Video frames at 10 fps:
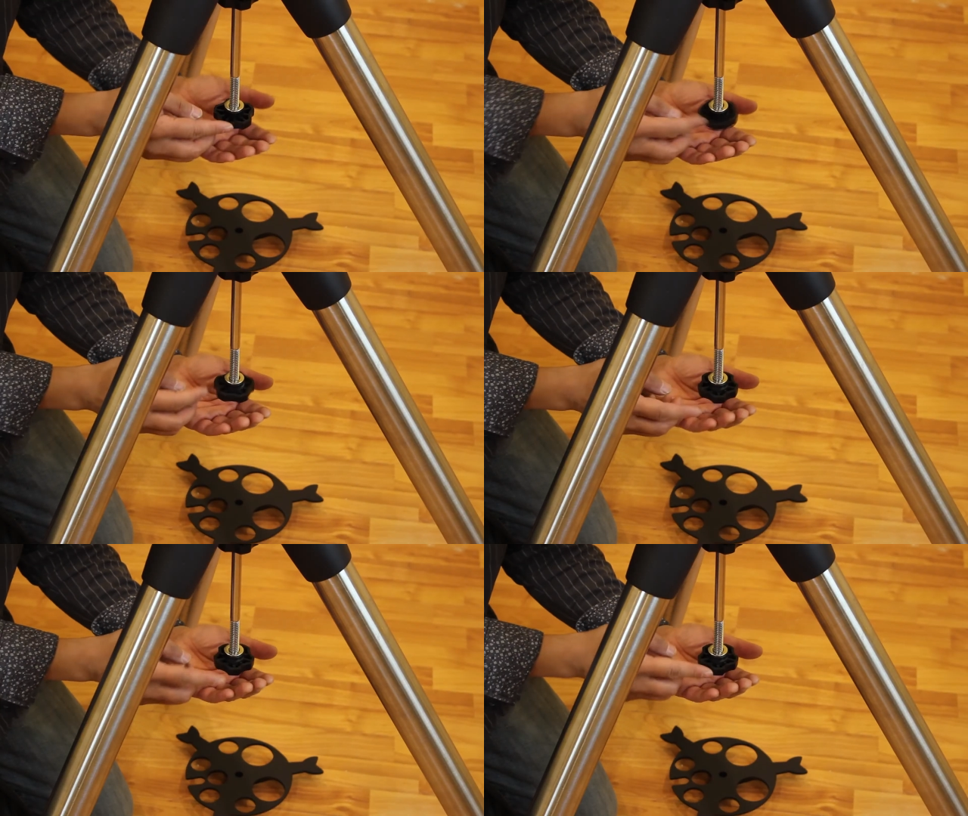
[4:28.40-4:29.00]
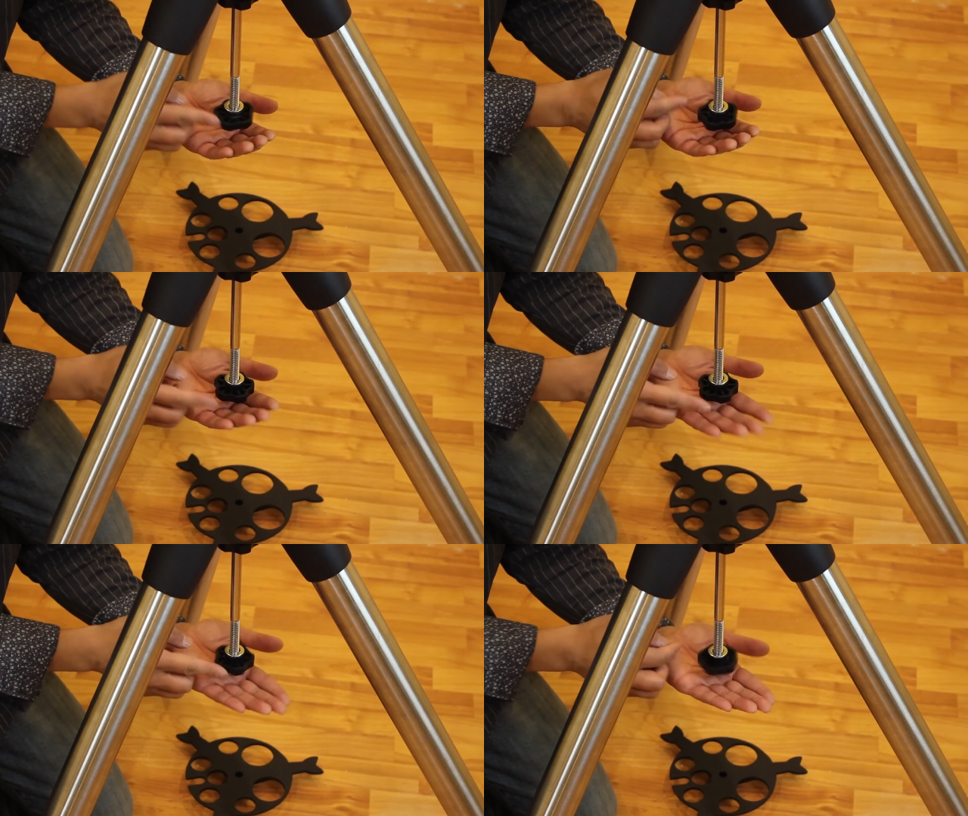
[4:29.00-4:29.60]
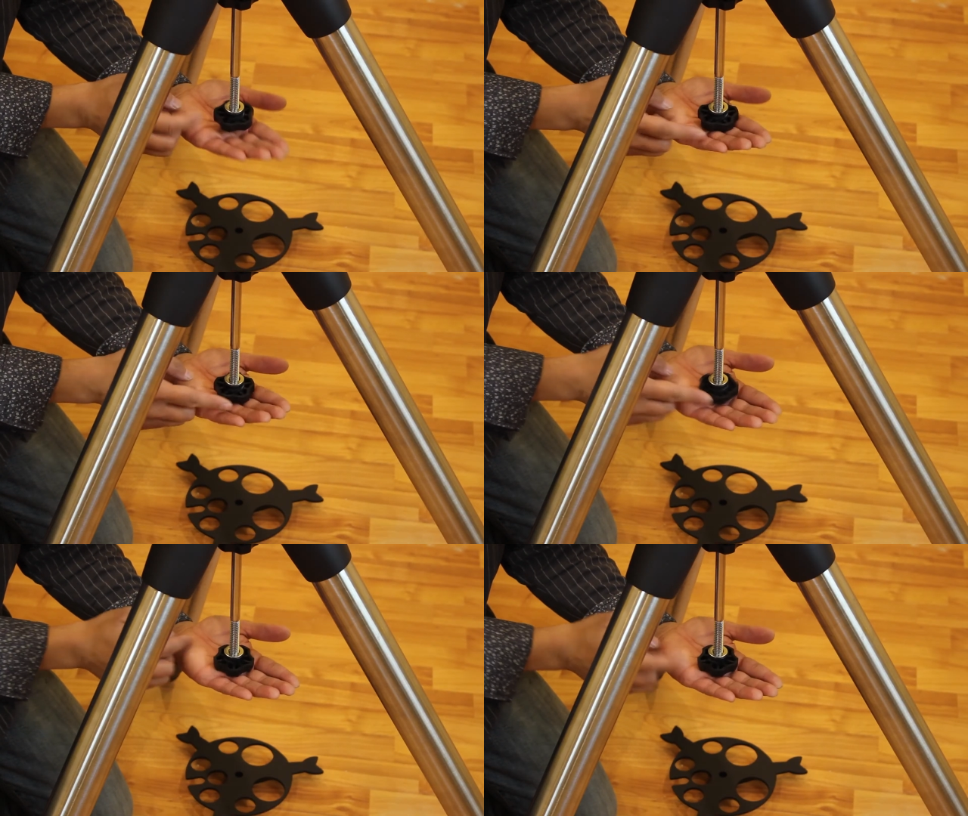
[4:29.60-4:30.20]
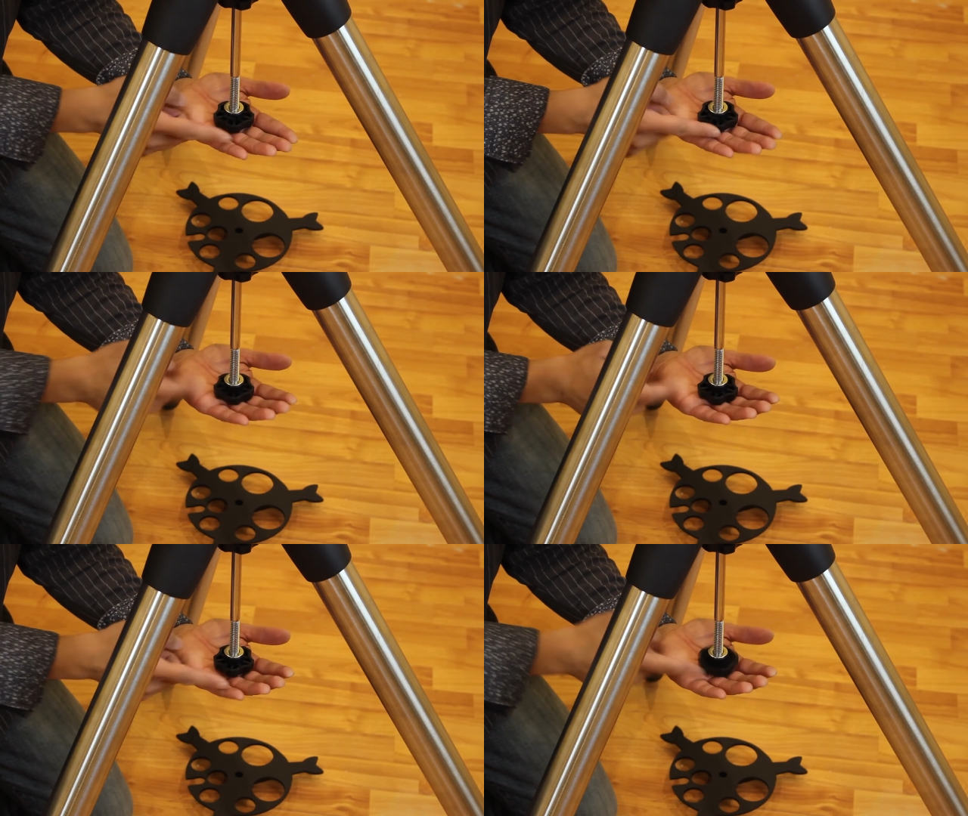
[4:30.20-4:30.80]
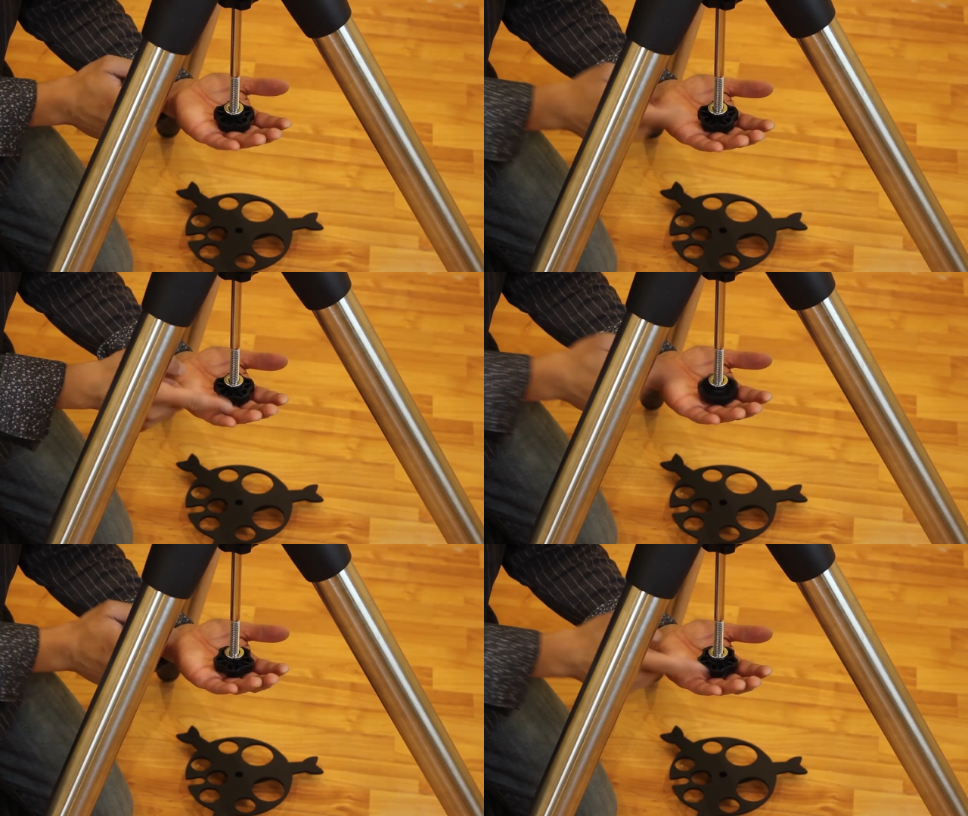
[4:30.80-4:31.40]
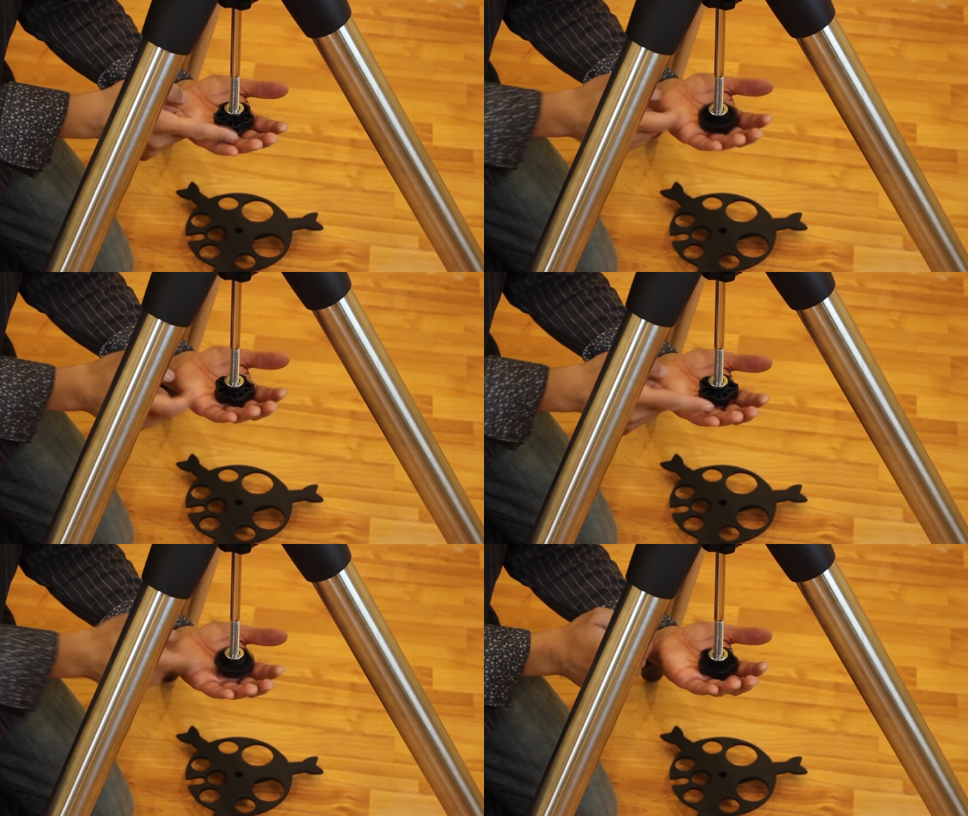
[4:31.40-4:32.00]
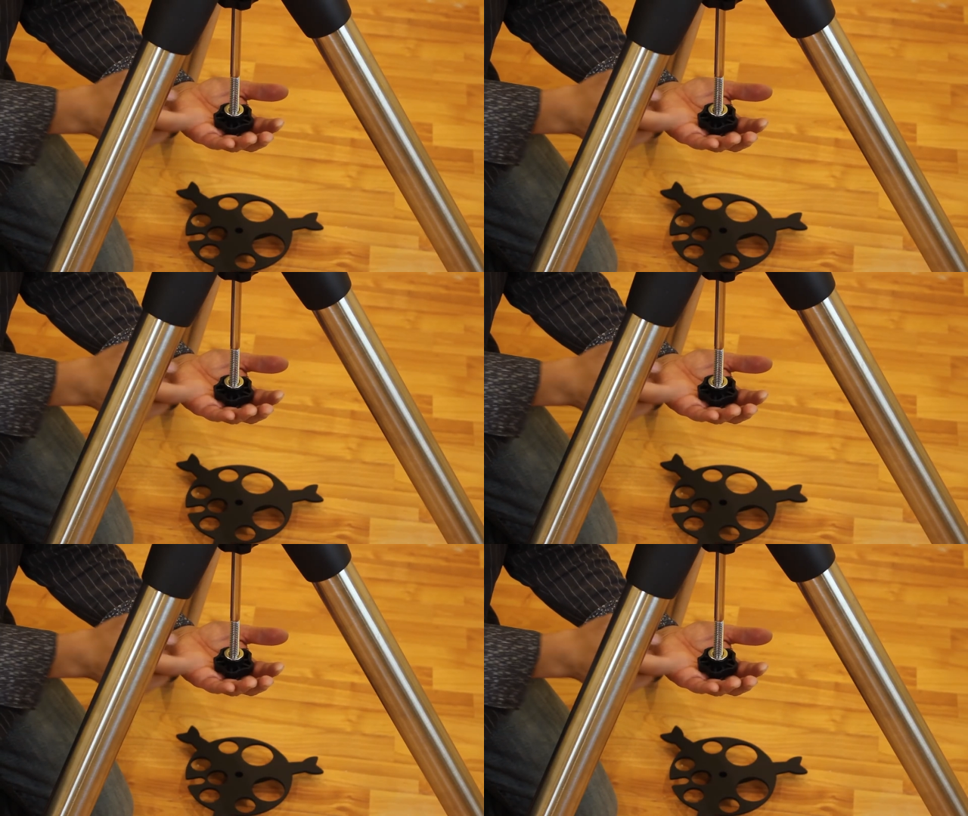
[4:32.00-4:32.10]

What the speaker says: Nobody's mouth can be seen.